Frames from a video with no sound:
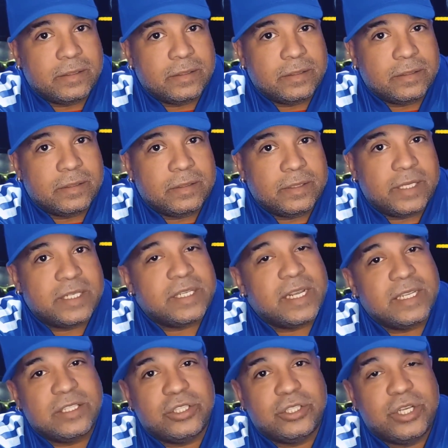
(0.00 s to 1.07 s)

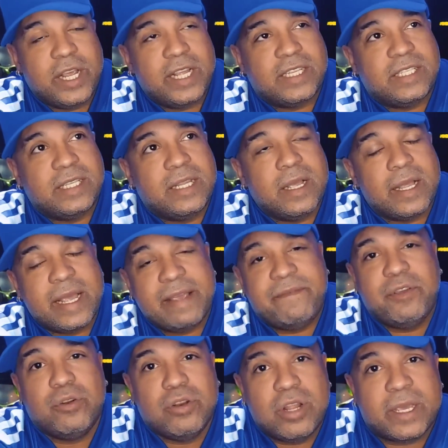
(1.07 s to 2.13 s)
If you
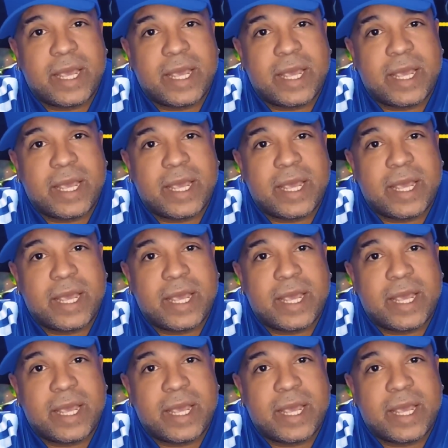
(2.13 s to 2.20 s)
look at the